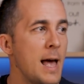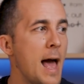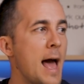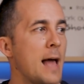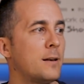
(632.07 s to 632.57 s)

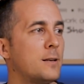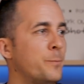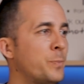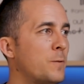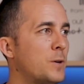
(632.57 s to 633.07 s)
And
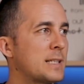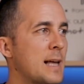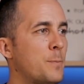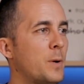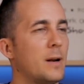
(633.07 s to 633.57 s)
for
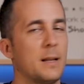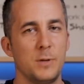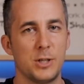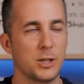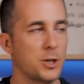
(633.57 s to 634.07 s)
example, let me
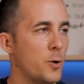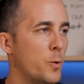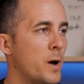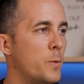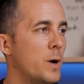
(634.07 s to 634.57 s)
just
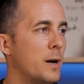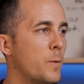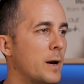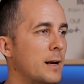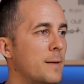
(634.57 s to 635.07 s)
show really
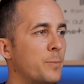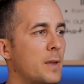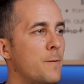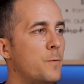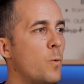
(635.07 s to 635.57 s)
quickly. If you